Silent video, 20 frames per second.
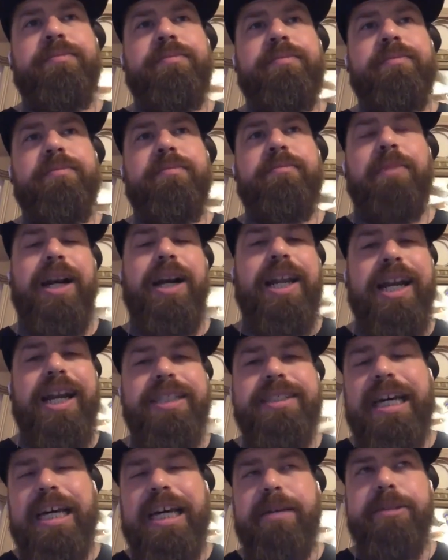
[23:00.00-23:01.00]
but a lot of
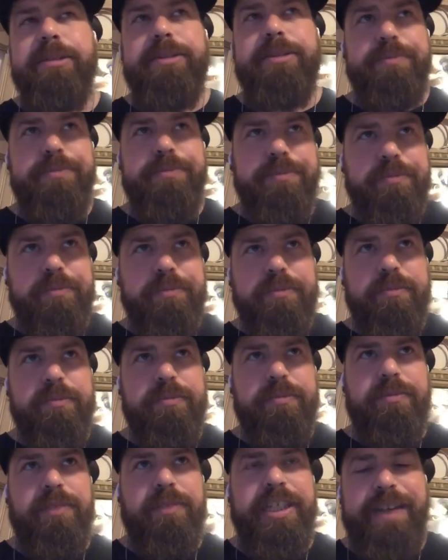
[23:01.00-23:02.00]
times,
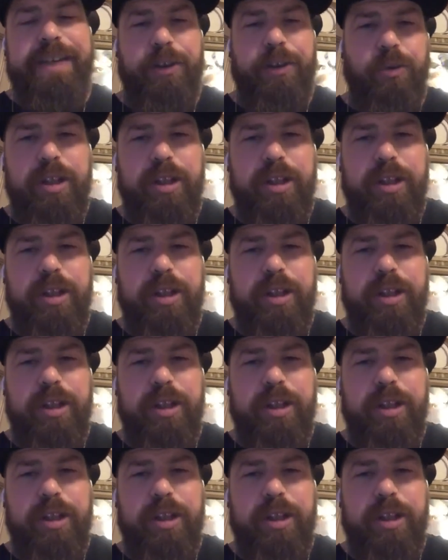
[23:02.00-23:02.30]
if you're